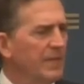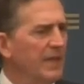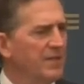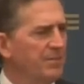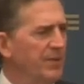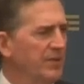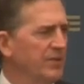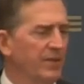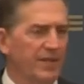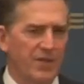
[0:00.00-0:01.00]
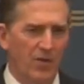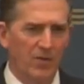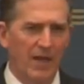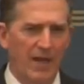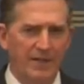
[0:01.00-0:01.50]
It's built on this
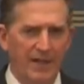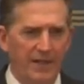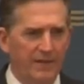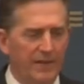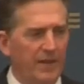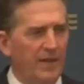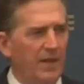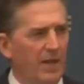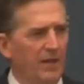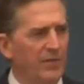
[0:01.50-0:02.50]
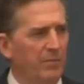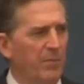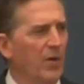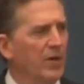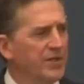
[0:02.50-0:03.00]
whole idea of
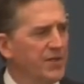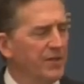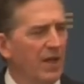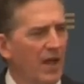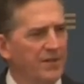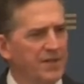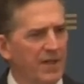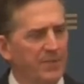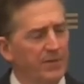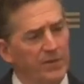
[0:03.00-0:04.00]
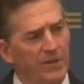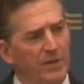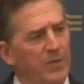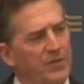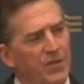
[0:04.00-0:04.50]
Burke's concept of
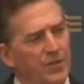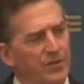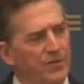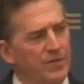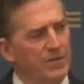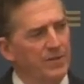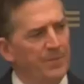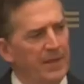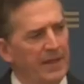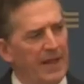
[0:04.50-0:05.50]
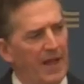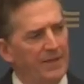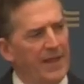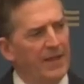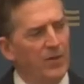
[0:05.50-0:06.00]
little platoons and
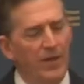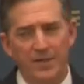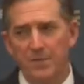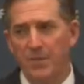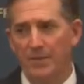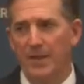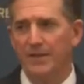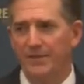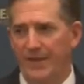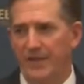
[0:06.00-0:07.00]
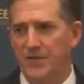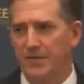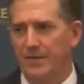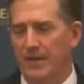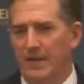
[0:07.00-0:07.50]
how that creates public affection.
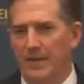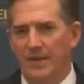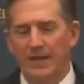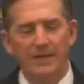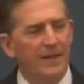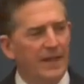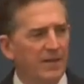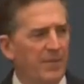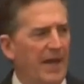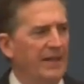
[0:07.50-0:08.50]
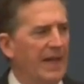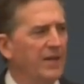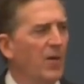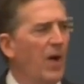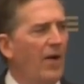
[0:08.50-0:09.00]
And think about it. I
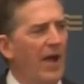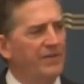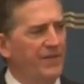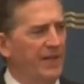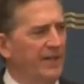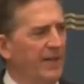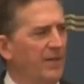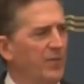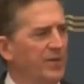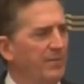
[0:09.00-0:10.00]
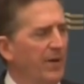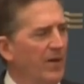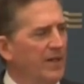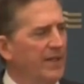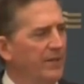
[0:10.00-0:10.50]
know how I fell in love with
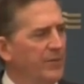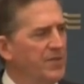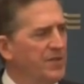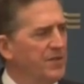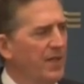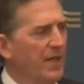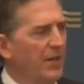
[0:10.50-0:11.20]
America. It was just